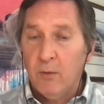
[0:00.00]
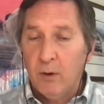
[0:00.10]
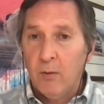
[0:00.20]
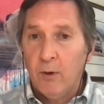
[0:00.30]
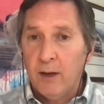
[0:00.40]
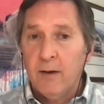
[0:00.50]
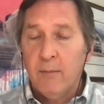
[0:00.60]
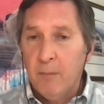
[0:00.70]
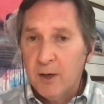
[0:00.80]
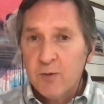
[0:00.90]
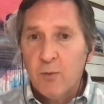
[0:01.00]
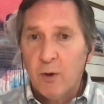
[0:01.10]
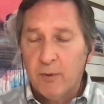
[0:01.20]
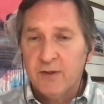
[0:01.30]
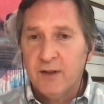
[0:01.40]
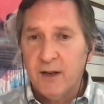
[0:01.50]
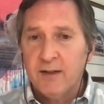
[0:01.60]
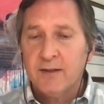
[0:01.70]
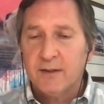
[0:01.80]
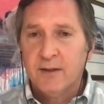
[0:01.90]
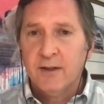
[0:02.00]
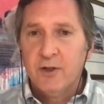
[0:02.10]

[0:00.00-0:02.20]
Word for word: We're, we're getting much more precise